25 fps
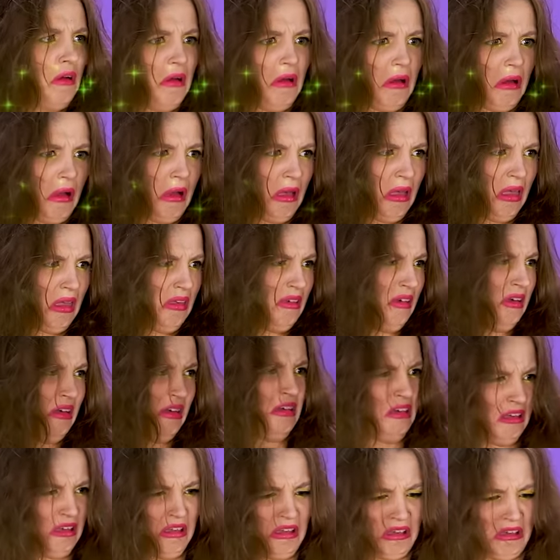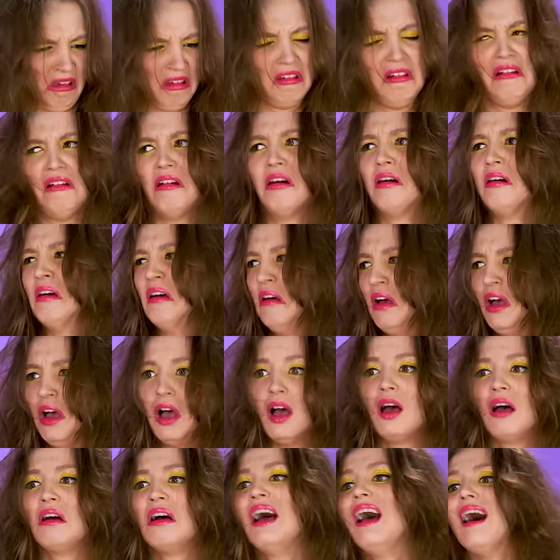Ew!
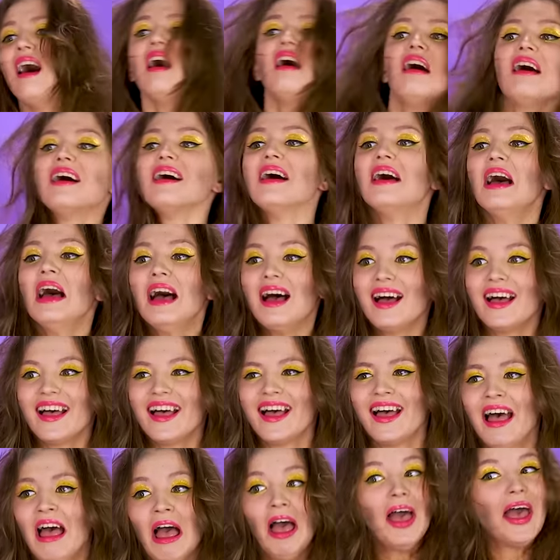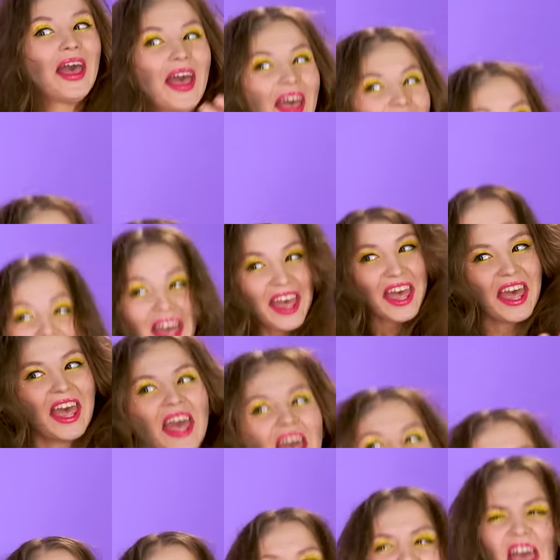Hey, Julie! I
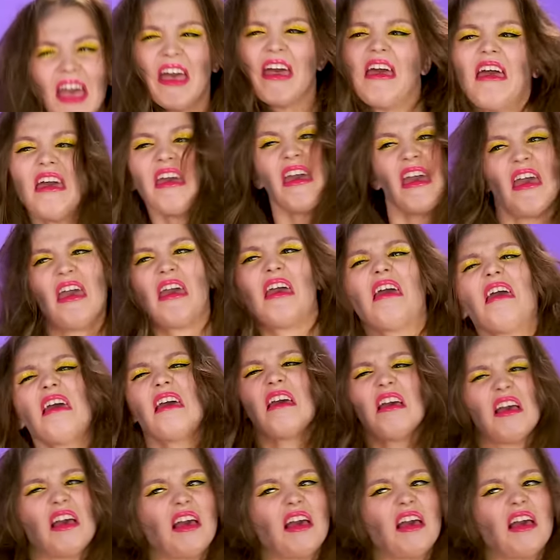think you just started a new